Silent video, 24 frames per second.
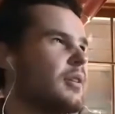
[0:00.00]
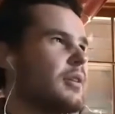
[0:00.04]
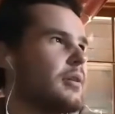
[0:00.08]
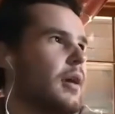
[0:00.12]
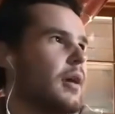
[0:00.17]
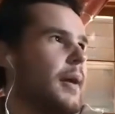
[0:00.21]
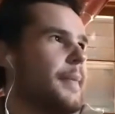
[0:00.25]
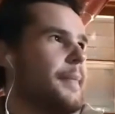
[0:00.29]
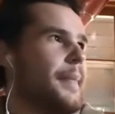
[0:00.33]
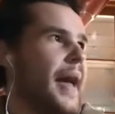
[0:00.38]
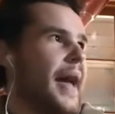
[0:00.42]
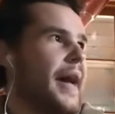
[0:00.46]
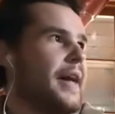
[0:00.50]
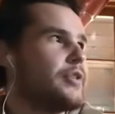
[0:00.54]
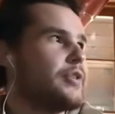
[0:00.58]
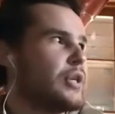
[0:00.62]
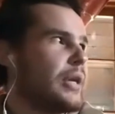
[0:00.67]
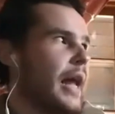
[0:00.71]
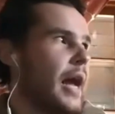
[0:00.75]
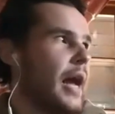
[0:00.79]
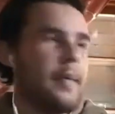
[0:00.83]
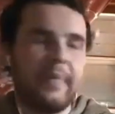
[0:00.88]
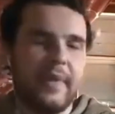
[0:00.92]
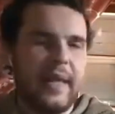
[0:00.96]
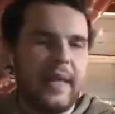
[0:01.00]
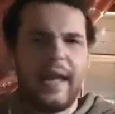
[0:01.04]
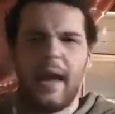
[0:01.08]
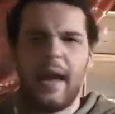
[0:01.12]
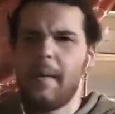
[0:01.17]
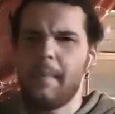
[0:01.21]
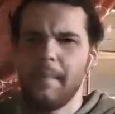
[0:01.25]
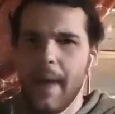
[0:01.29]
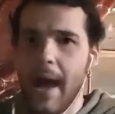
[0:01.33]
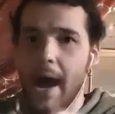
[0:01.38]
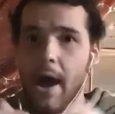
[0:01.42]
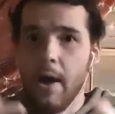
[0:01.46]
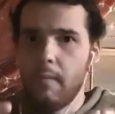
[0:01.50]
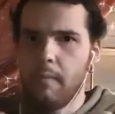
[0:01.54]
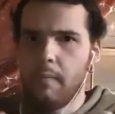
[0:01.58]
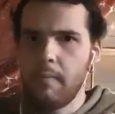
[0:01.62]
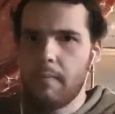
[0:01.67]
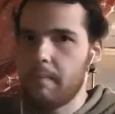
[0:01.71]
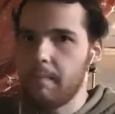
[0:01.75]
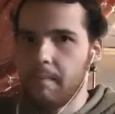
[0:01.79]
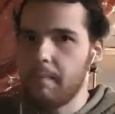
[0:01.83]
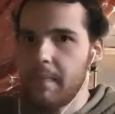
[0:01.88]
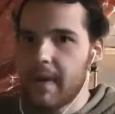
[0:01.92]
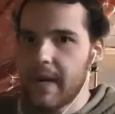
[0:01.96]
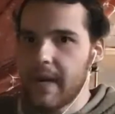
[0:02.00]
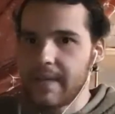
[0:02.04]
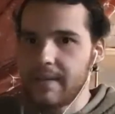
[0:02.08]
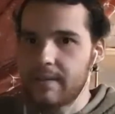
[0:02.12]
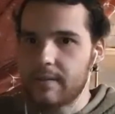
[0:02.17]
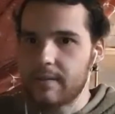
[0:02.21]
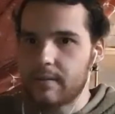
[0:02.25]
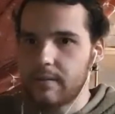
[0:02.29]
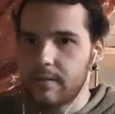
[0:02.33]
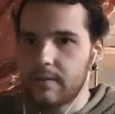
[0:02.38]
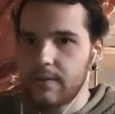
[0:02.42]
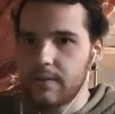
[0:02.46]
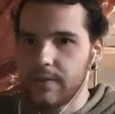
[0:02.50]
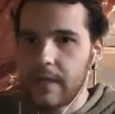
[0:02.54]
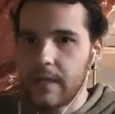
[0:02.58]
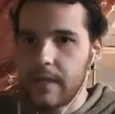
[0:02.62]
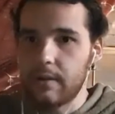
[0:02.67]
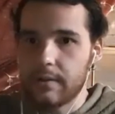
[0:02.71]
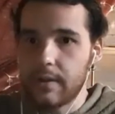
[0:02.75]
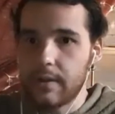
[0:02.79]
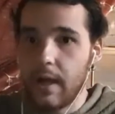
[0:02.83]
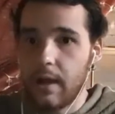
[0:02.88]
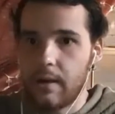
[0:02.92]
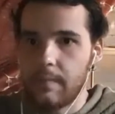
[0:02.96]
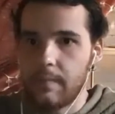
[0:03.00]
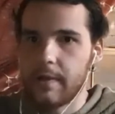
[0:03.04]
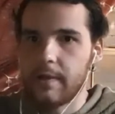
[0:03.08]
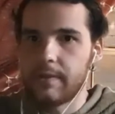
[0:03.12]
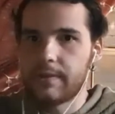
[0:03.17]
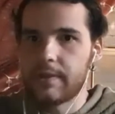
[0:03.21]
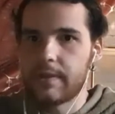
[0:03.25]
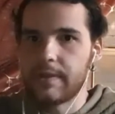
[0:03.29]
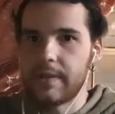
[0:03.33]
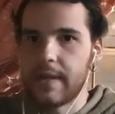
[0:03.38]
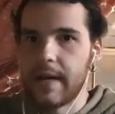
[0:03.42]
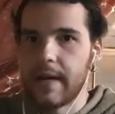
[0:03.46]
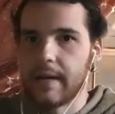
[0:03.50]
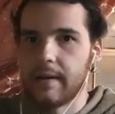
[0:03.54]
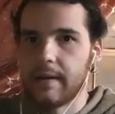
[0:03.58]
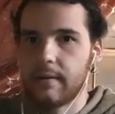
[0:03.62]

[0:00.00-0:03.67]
imagine. How many single dollar bills is that?